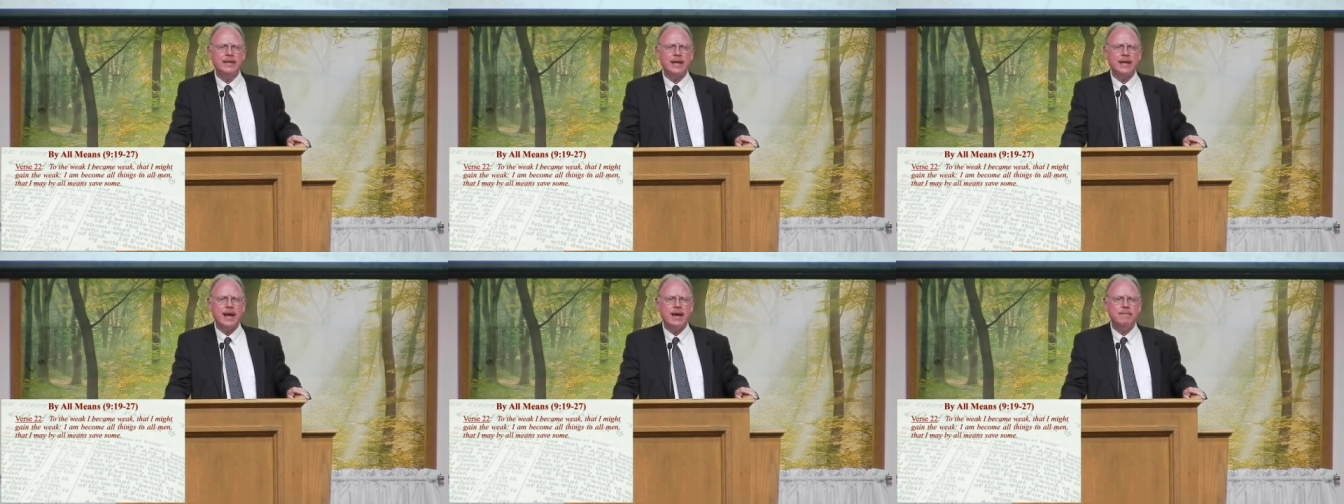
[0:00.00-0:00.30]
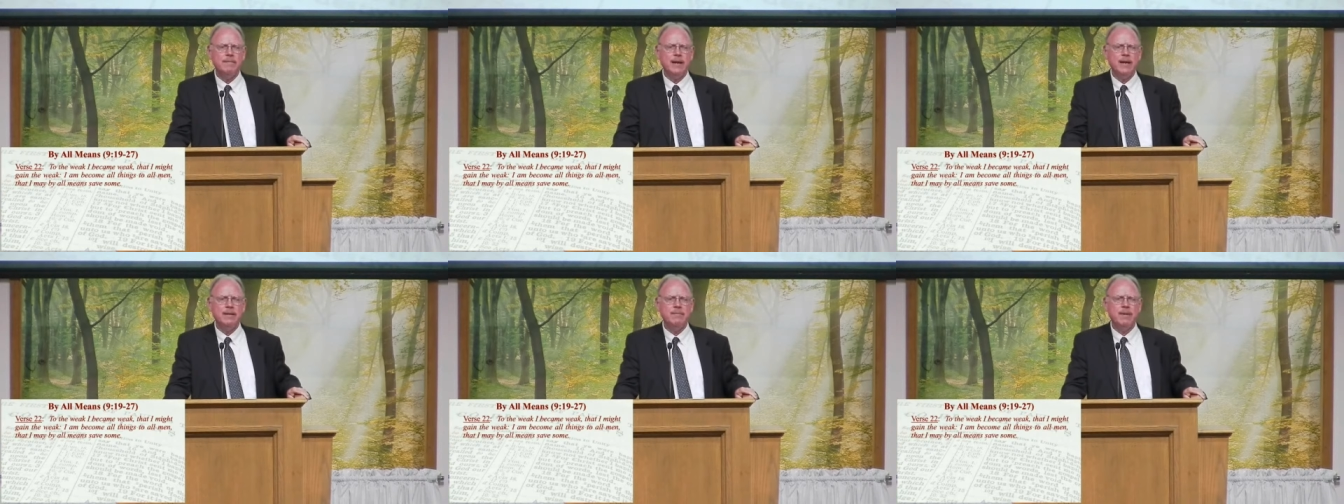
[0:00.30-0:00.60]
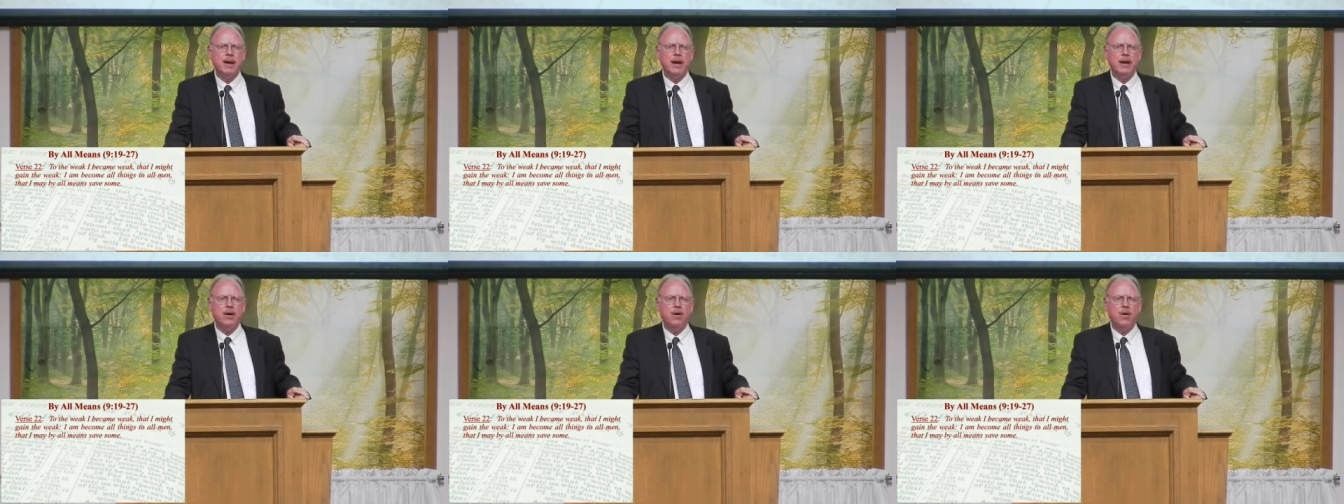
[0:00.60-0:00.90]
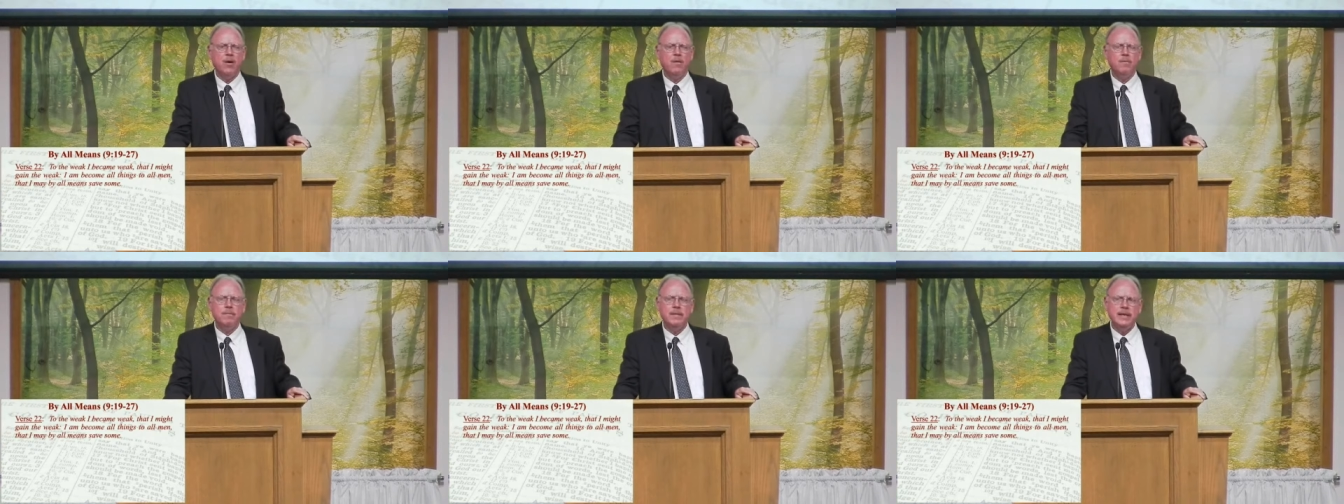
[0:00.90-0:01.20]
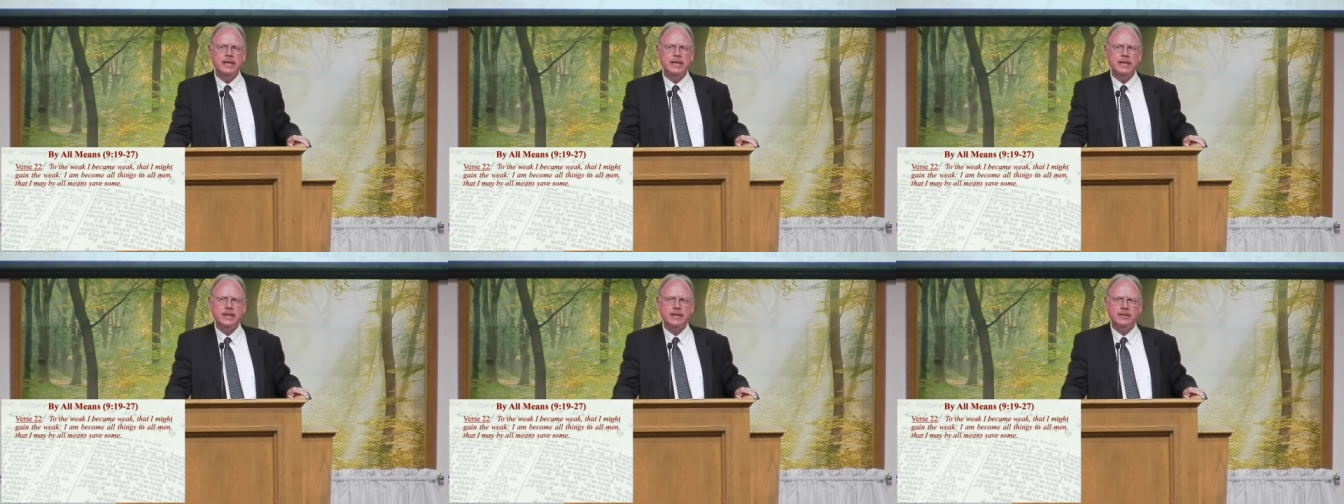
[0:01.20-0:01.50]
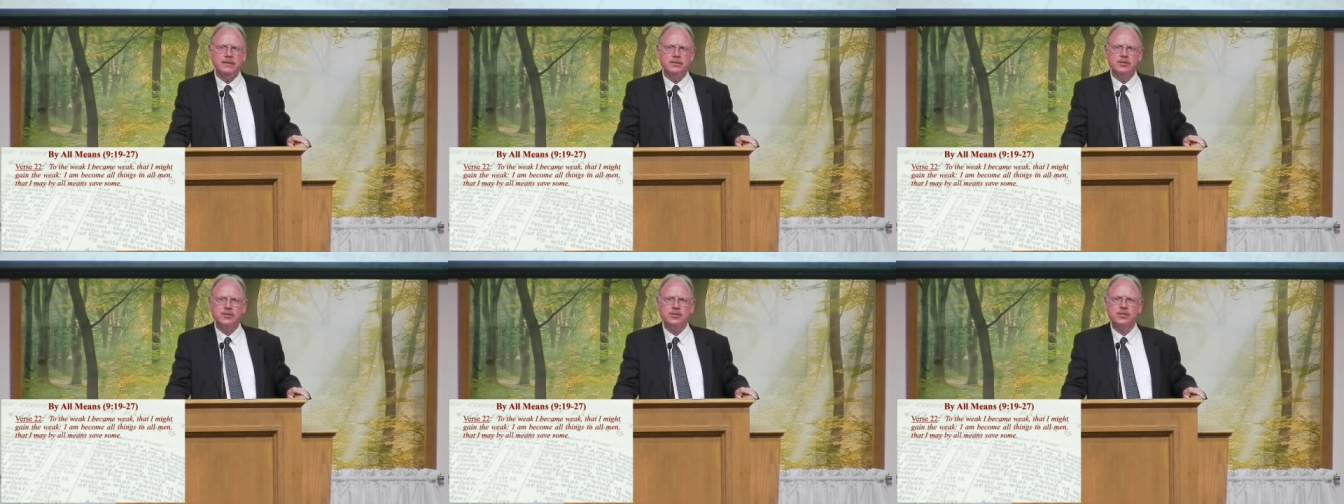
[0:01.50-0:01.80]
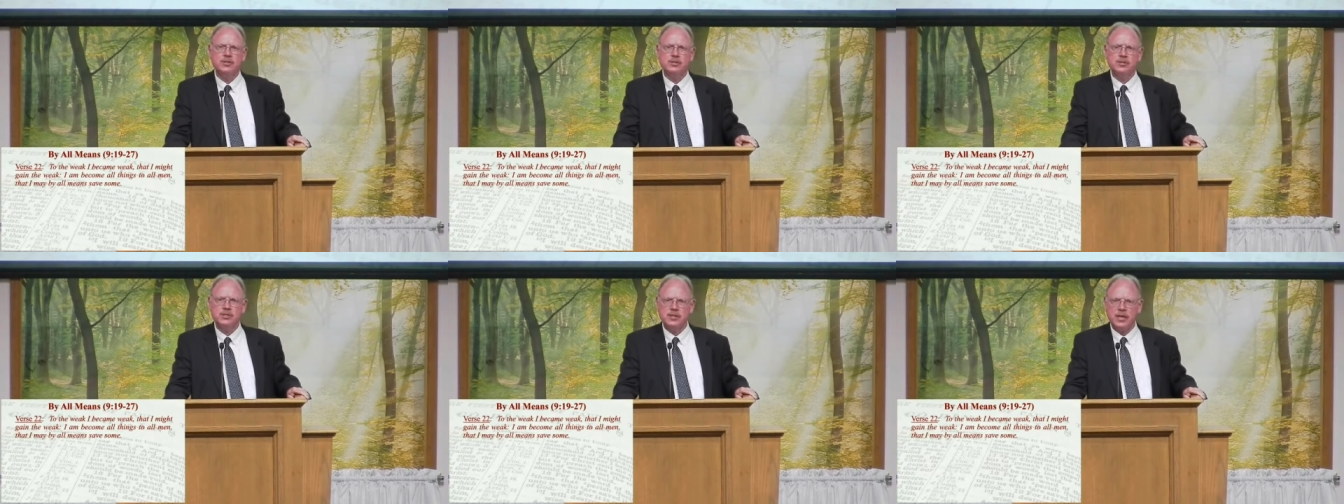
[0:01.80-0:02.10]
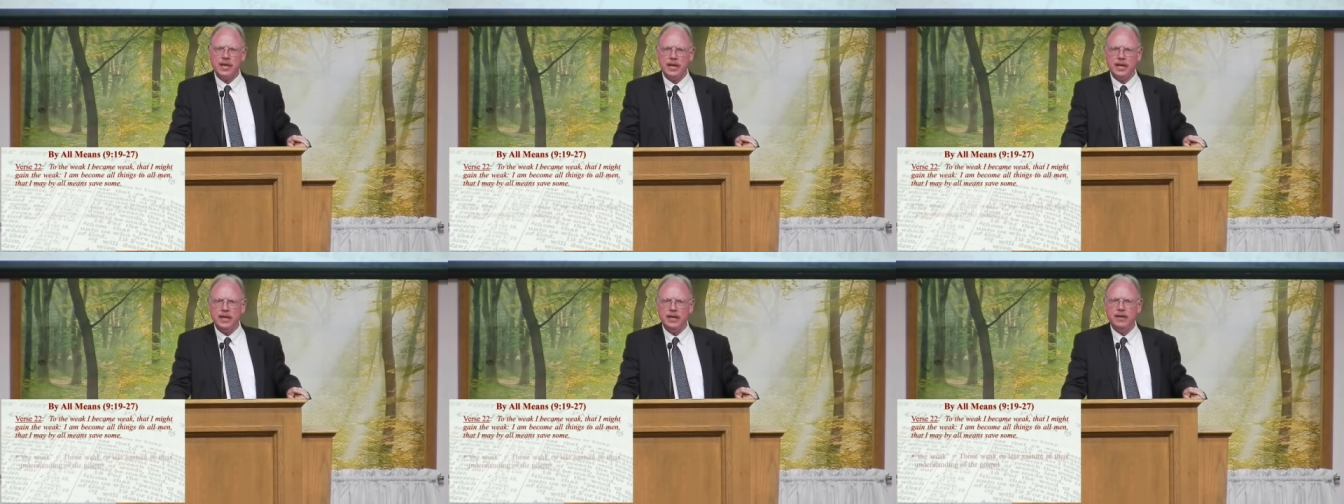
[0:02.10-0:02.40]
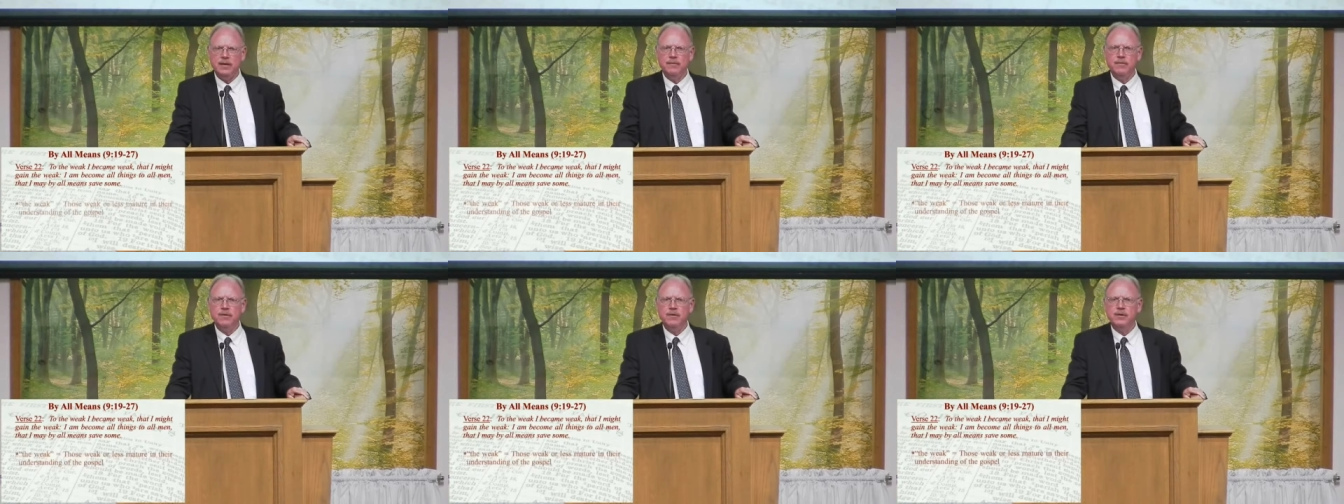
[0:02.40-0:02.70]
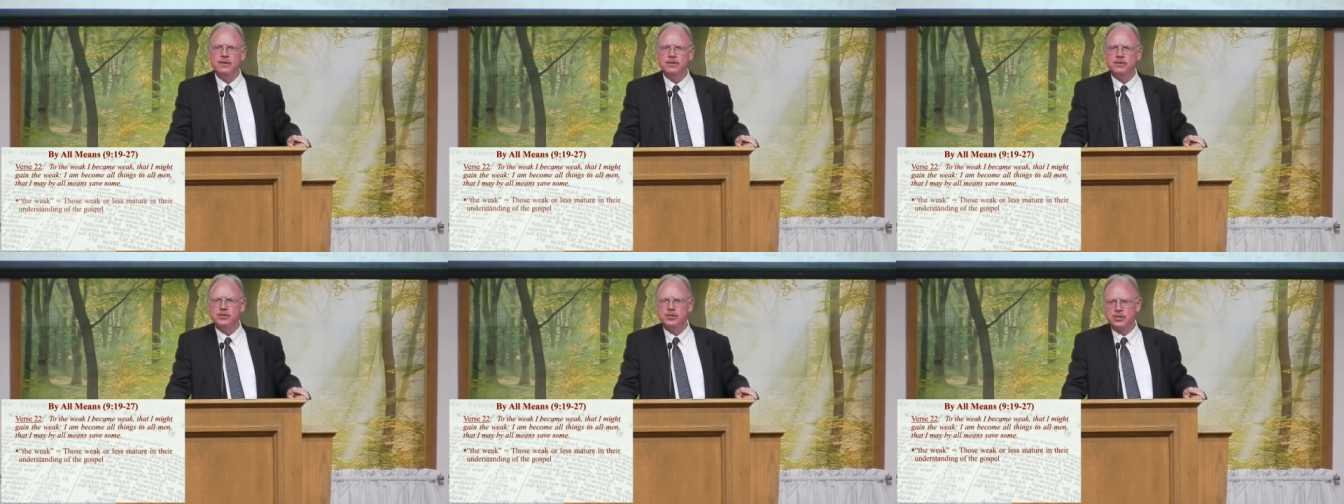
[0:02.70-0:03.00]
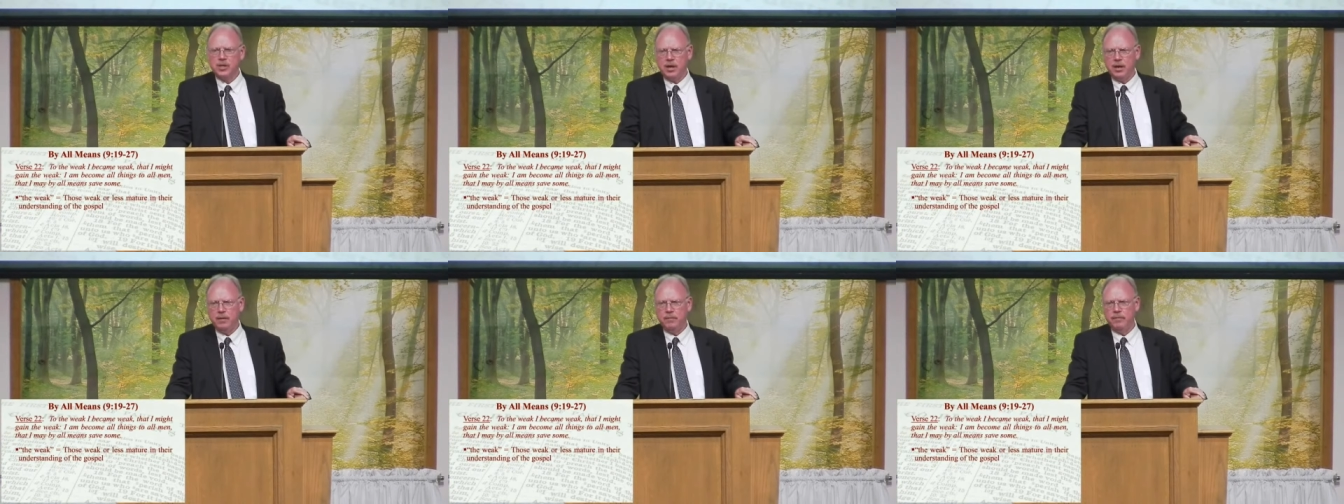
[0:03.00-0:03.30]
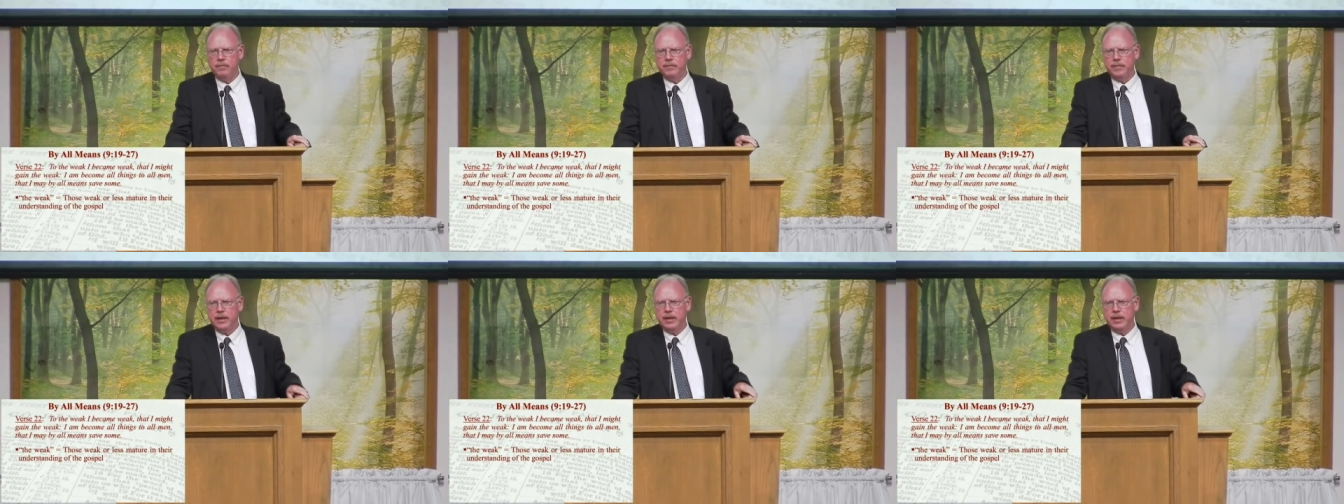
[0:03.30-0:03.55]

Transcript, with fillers: that I may by all means save some.